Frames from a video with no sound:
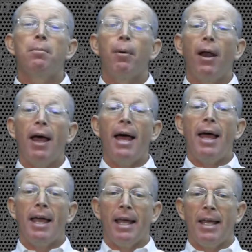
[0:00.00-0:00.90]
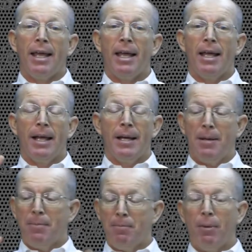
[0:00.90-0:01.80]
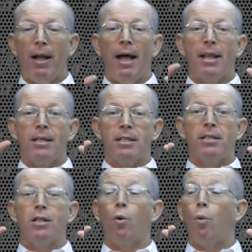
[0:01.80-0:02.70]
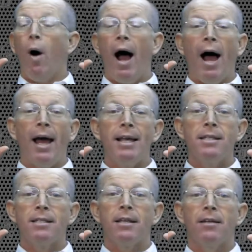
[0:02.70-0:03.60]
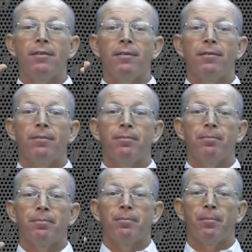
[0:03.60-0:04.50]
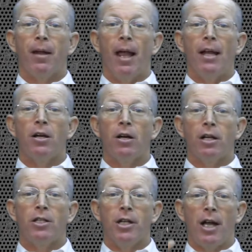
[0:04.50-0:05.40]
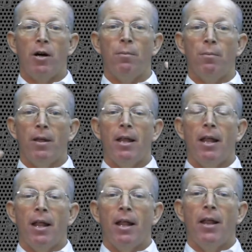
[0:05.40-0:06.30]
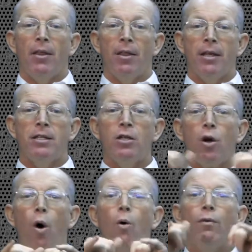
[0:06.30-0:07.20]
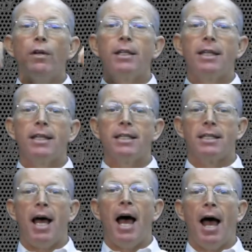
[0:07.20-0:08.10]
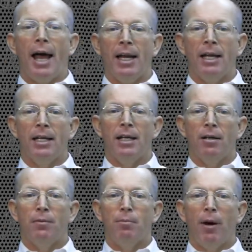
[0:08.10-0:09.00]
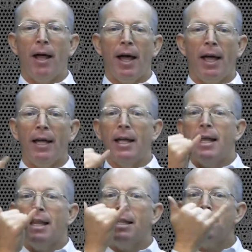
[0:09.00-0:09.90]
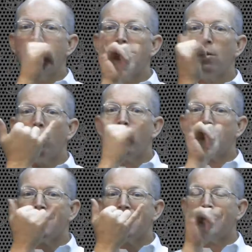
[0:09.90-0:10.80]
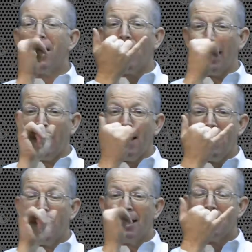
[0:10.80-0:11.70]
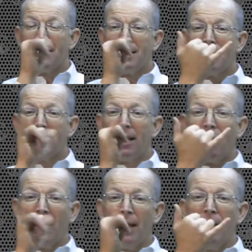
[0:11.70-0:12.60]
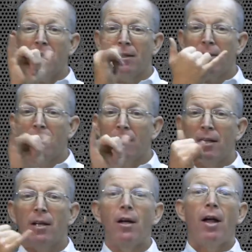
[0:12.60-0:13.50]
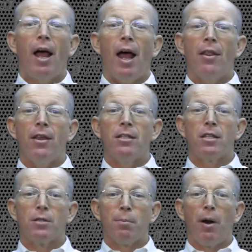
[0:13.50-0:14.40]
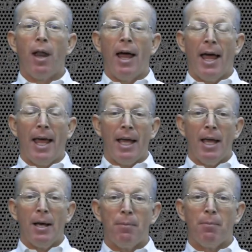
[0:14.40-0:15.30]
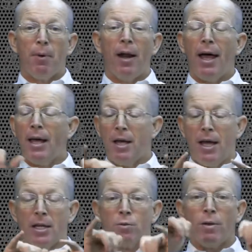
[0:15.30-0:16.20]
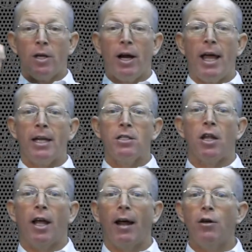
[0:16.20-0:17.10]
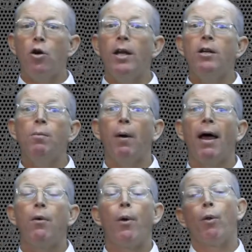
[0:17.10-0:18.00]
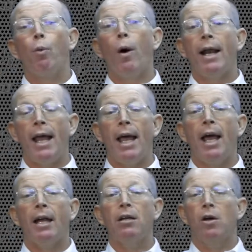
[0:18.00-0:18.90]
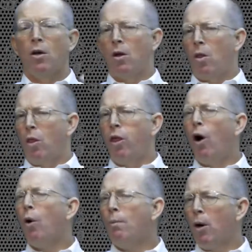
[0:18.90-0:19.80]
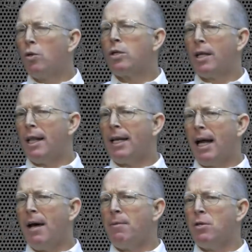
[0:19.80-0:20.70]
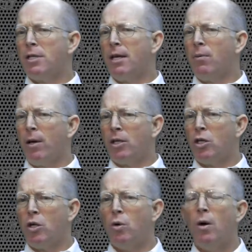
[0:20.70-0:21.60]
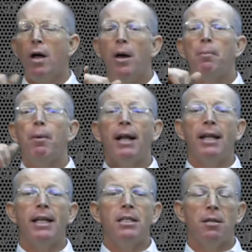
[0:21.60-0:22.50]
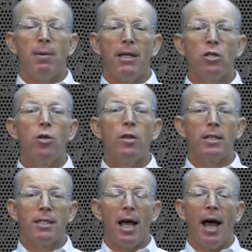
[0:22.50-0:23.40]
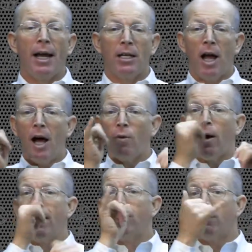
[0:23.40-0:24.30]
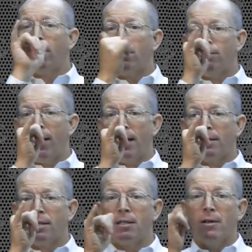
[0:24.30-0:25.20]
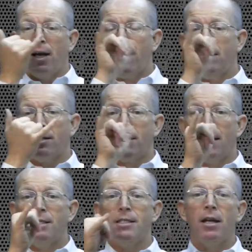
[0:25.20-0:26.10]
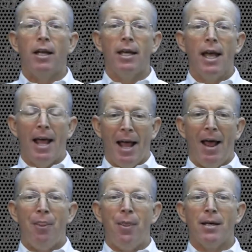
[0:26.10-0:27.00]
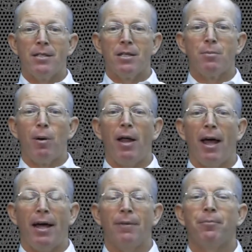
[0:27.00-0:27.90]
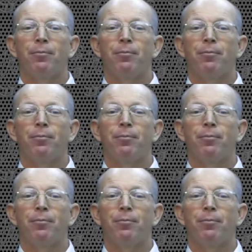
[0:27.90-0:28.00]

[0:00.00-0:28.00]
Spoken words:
Play. Play. This is the Y's, and you're going to shake them. This is over to the side. Play. This is the word silly. Silly. And this is play. Play is with your hands. You can do play with one hand, though most of the time you see it with two, but it needs to be to the side, not right in front of the face. Okay, because that's silly, and this is play.